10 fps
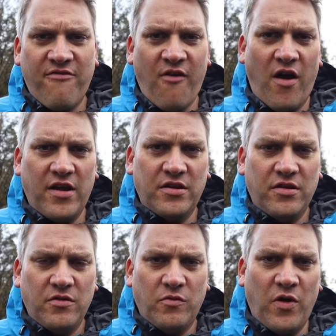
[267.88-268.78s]
find
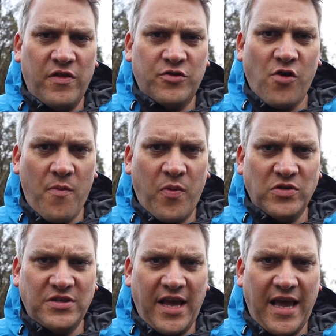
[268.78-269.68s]
with
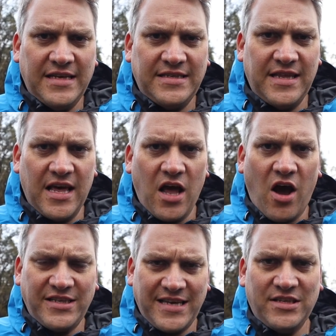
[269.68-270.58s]
tripods is that
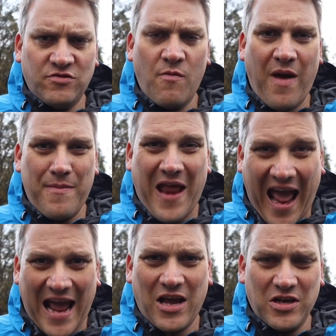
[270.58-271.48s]
I tend to remain
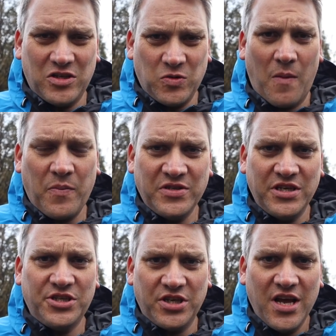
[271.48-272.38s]
anchored to one
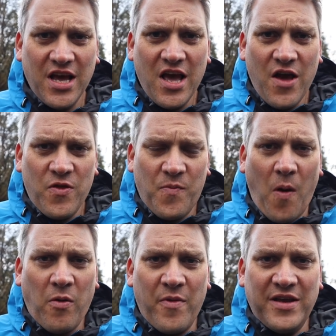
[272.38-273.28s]
position. The
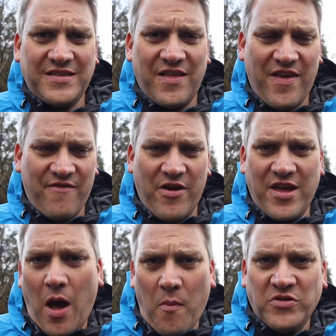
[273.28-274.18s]
problem is that they're very
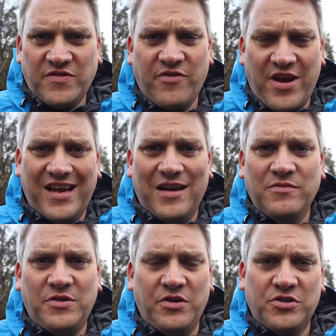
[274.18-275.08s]
cumbersome, very
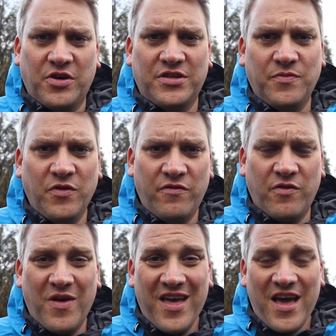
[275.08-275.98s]
clumsy when you try to move
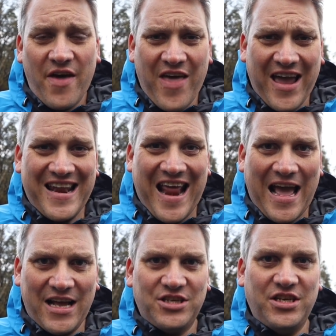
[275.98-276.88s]
them, and that can
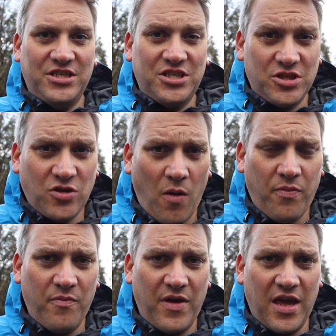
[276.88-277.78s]
actually stop
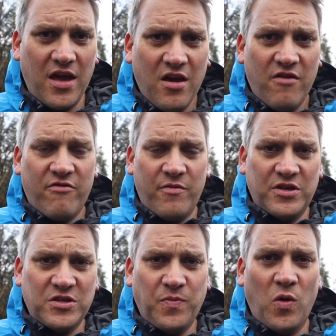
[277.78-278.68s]
me from
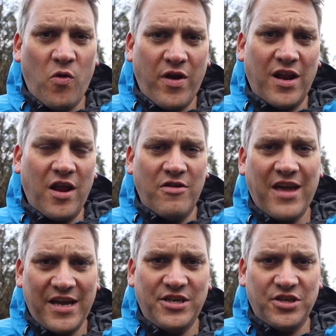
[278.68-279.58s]
exploring a
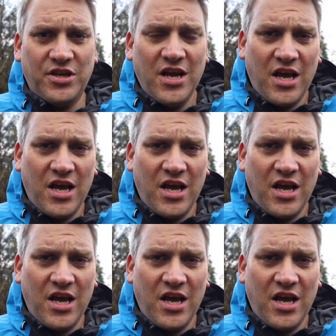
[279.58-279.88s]
location,